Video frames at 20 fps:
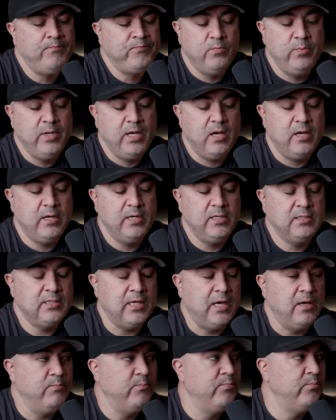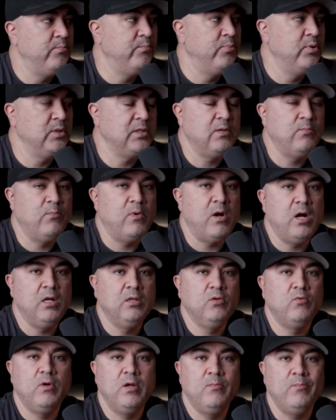To be honest, I put them
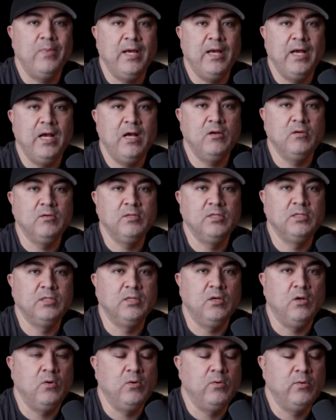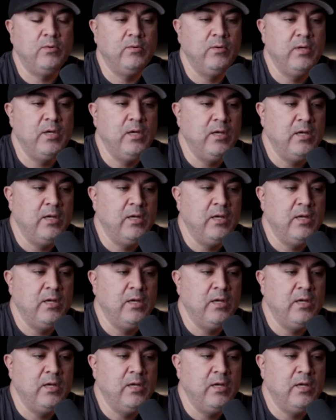all around my house, so